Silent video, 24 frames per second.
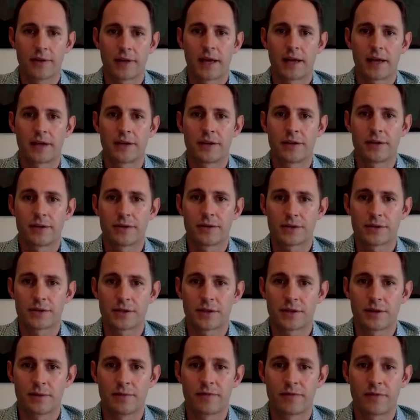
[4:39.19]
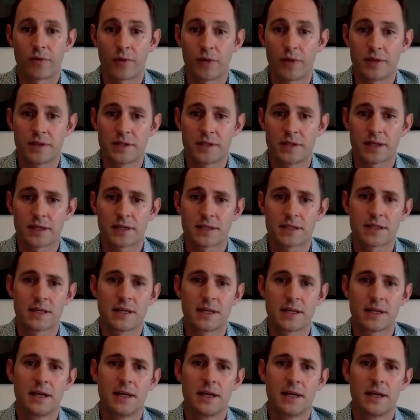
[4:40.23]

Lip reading: They had to do some forensics.